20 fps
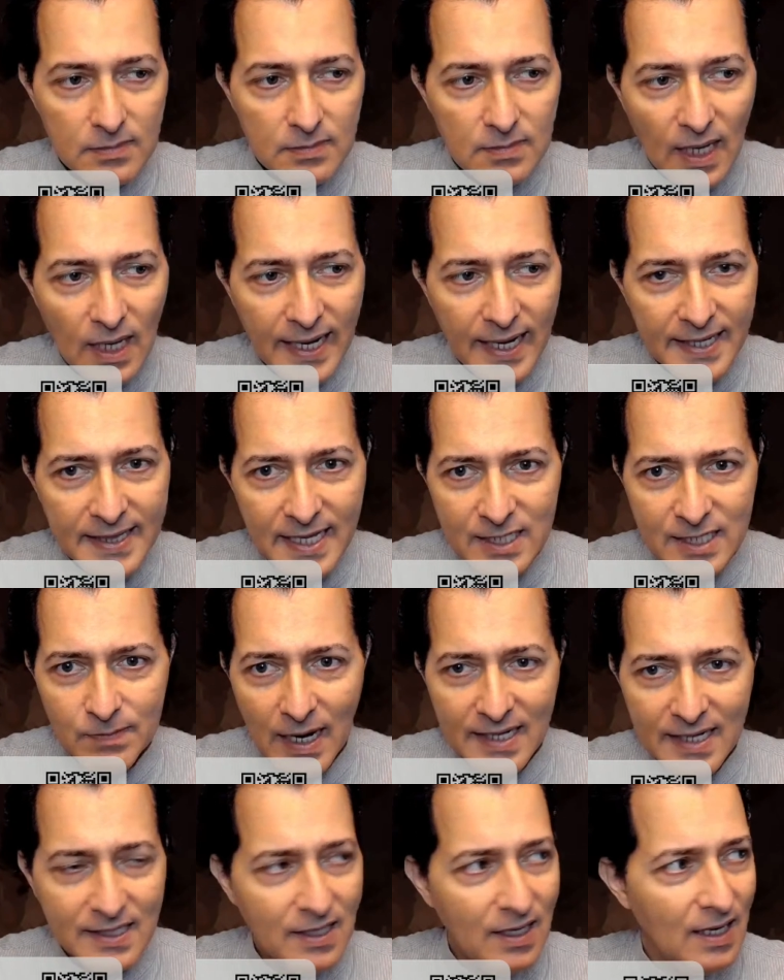And next
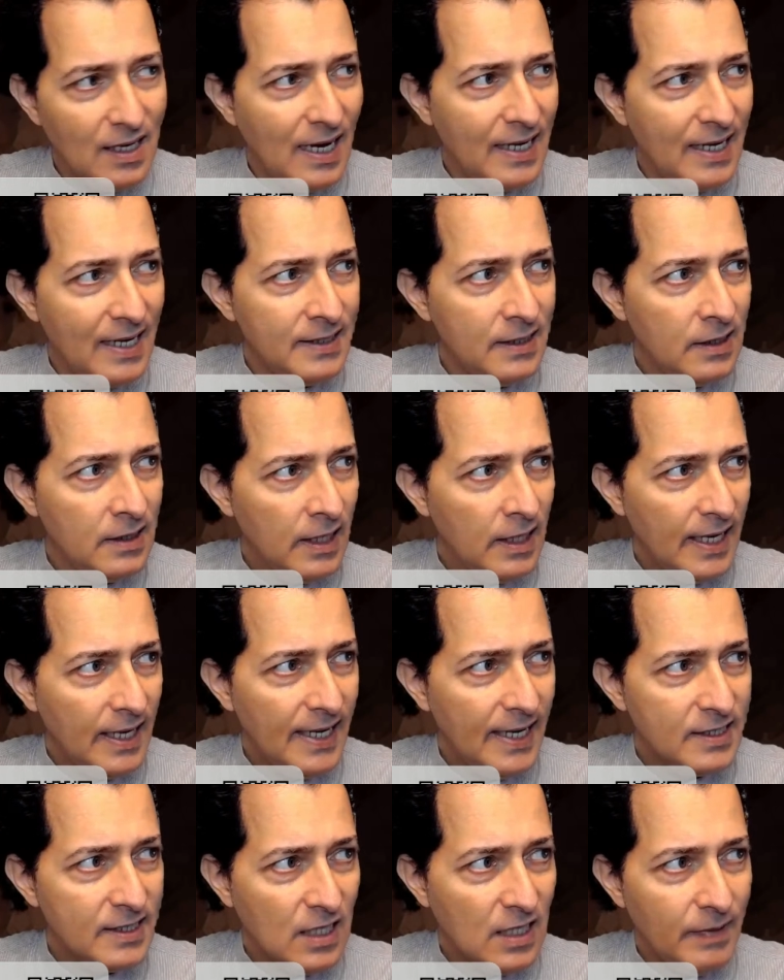market in line
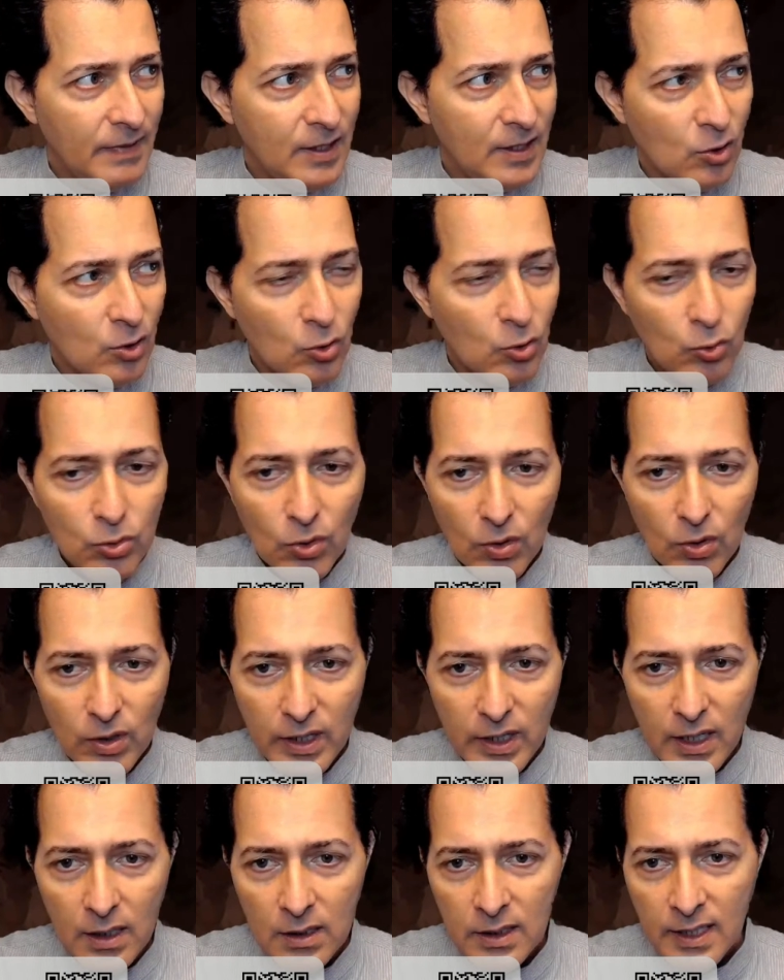is going to be the crude
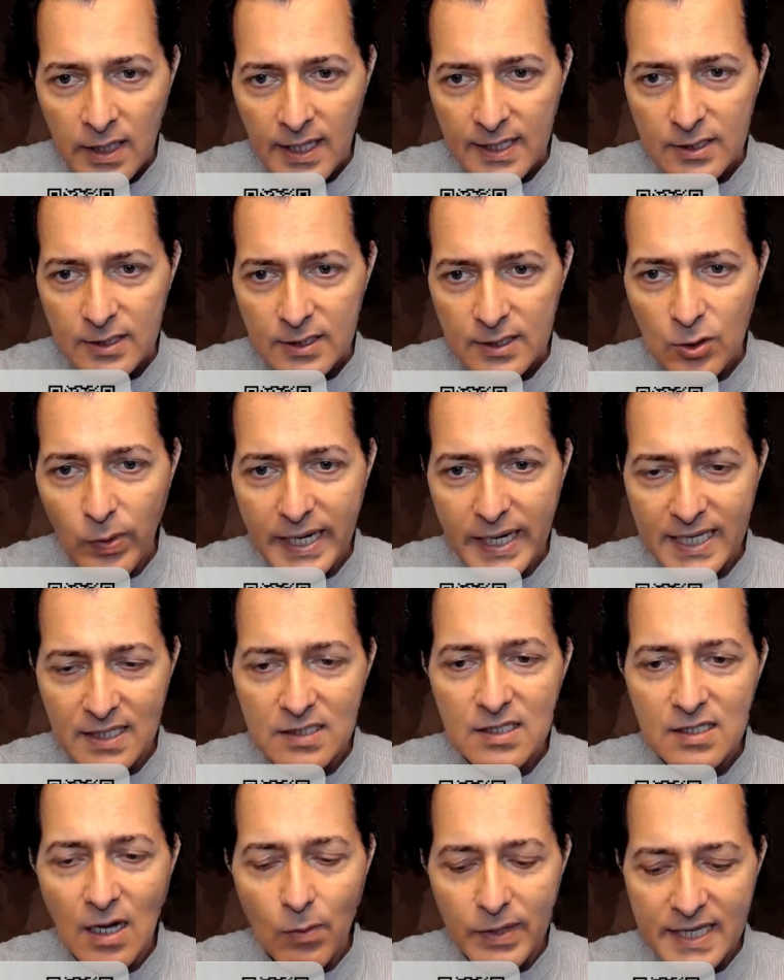oil. So we're going to
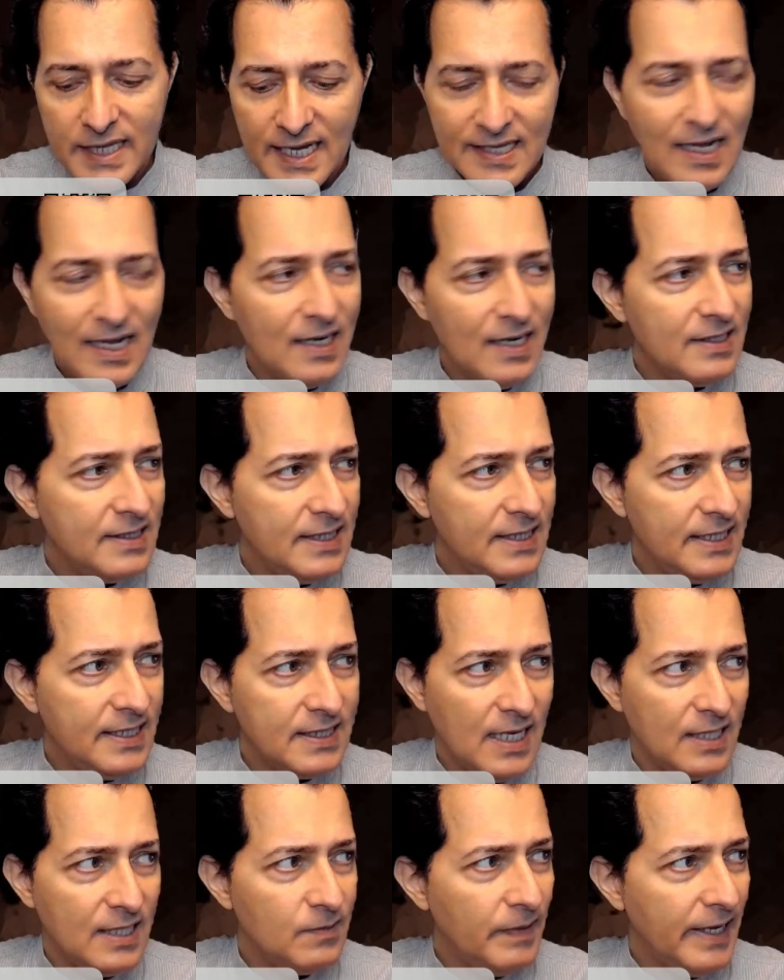start with the
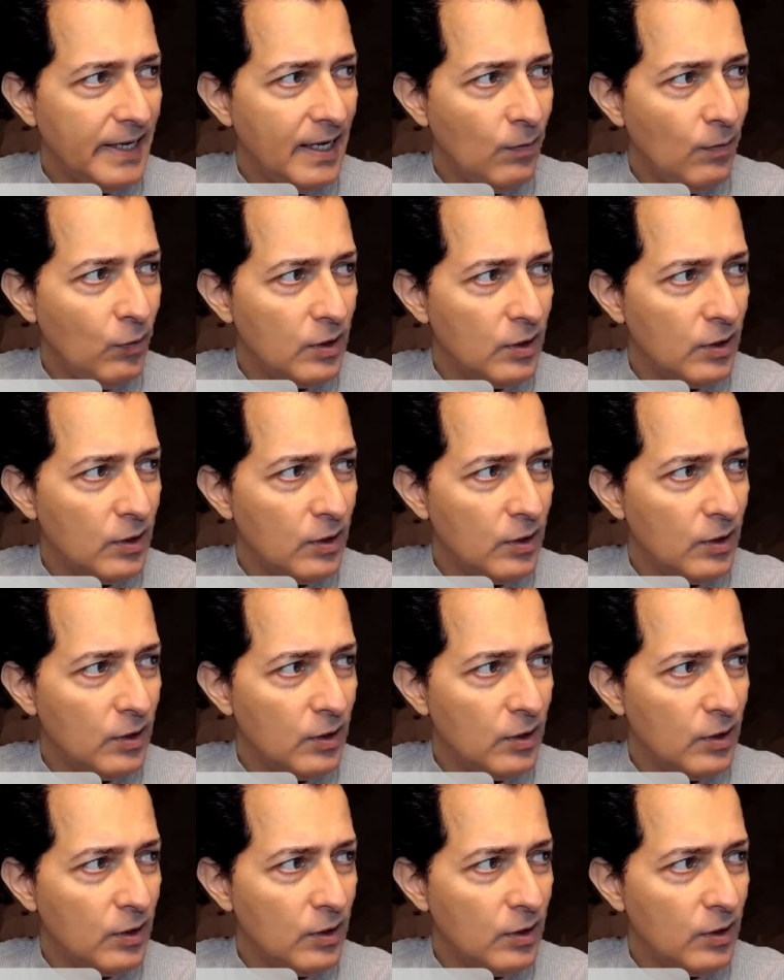analysis. Let's begin with the